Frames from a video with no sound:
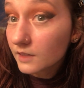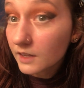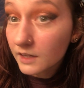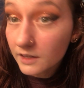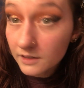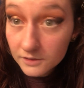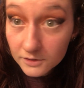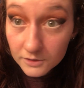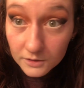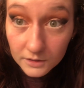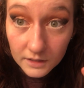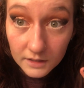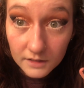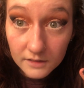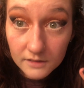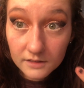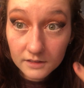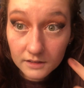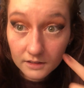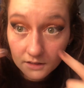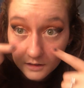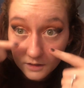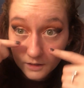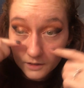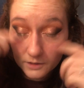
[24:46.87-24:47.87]
as you can
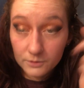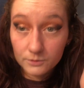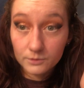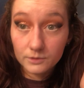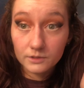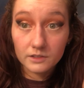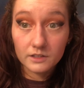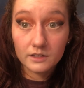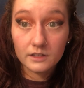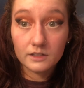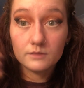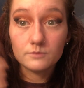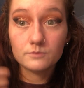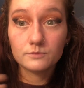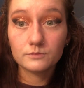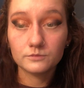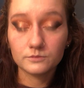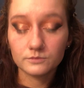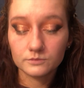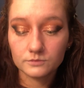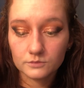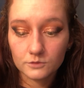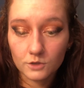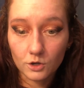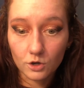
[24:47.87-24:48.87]
see, like really
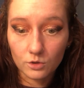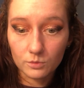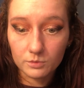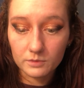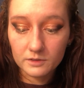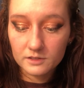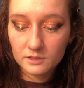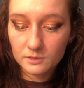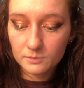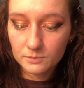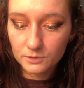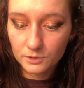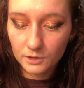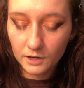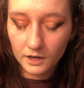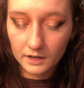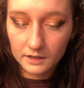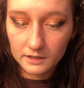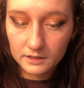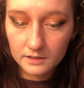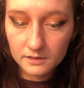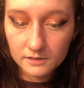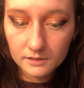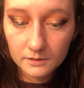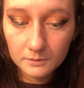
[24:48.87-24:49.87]
opens up your
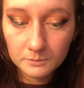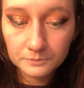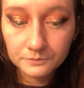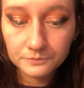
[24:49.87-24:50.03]
eyes.